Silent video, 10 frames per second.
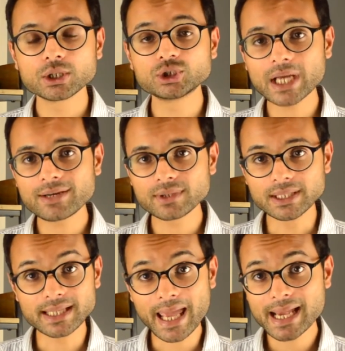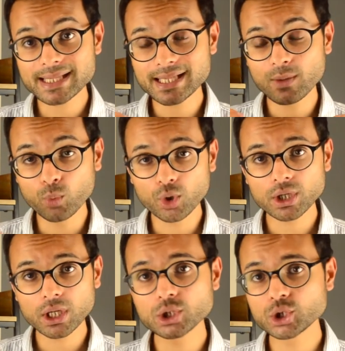Generally, ASA 1
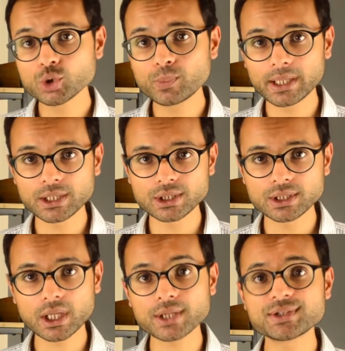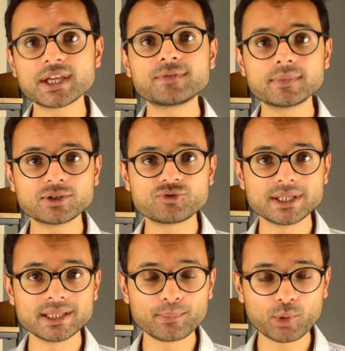2 patients are safe to be
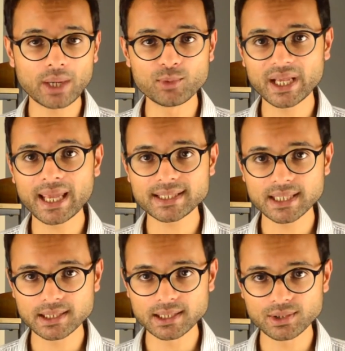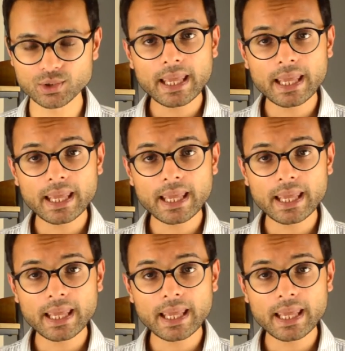treated in primary care settings.